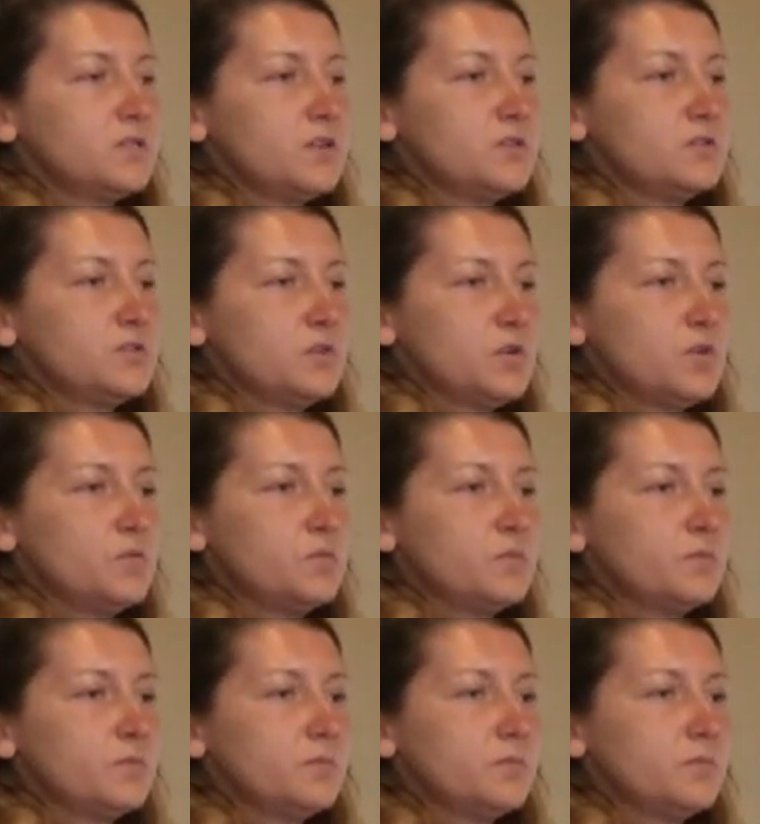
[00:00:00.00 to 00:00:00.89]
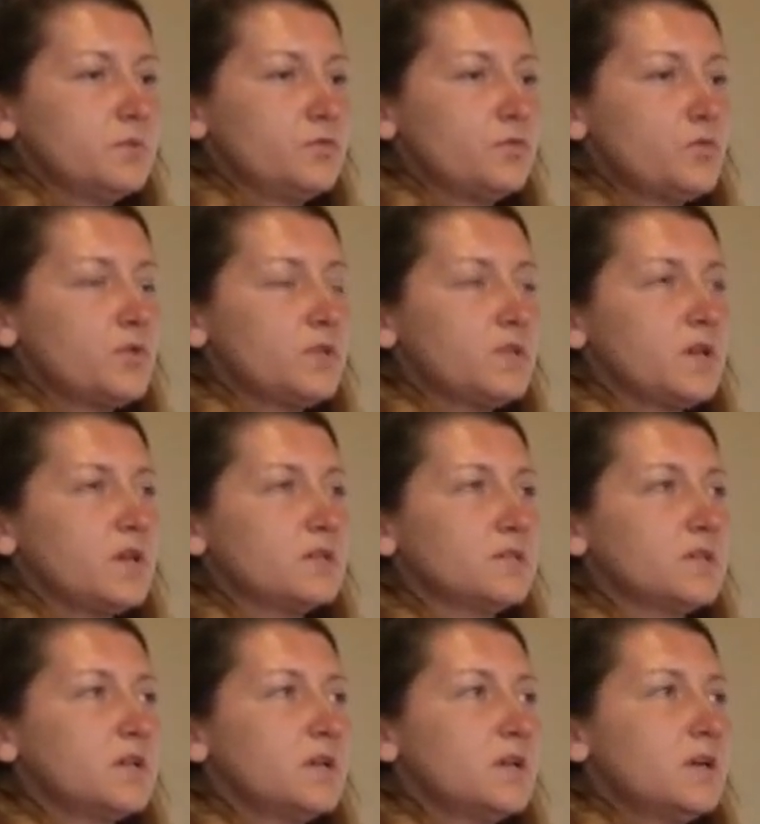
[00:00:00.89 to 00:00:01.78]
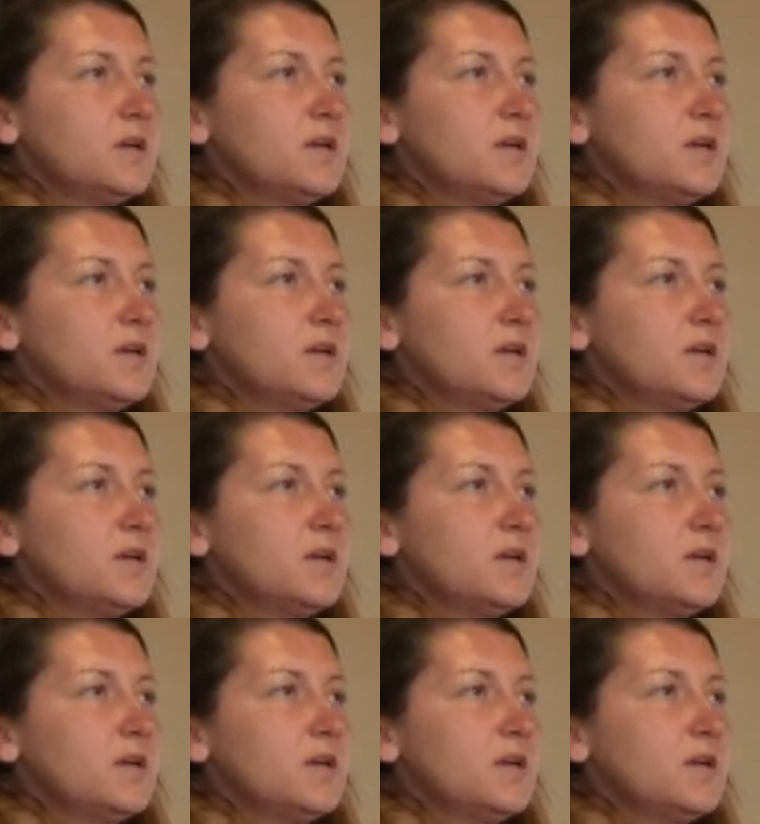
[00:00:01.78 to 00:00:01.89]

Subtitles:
try to come before that.